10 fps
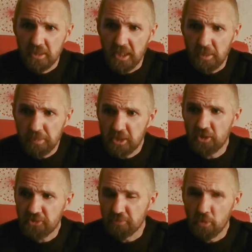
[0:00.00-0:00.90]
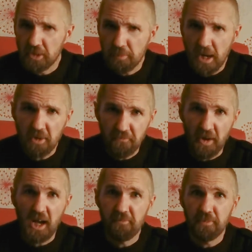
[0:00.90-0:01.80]
Because they're only about a
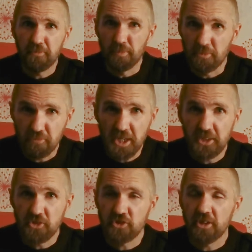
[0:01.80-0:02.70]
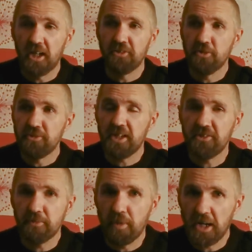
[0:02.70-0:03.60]
£5 from the range, I do tend to
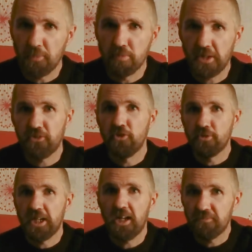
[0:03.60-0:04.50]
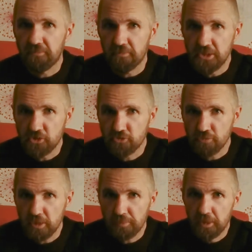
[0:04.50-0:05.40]
buy a brand new can for each
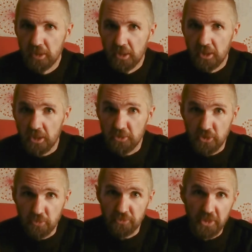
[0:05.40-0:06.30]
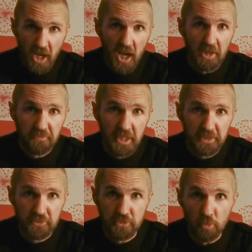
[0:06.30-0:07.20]
trip and use the half
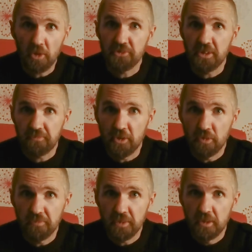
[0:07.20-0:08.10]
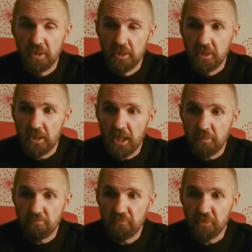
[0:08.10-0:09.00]
cans or what's left over
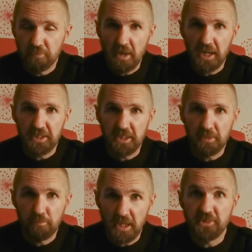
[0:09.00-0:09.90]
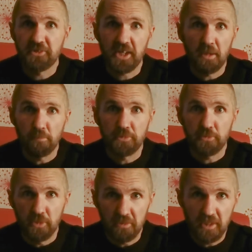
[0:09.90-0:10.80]
for my base camps,
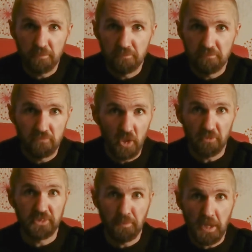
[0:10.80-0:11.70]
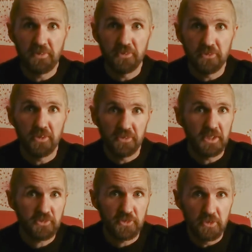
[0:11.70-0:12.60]
where I'm not dependent on that
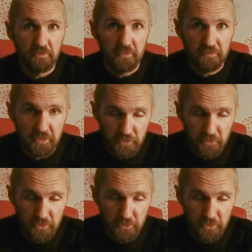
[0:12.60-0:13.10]
stove for fuel.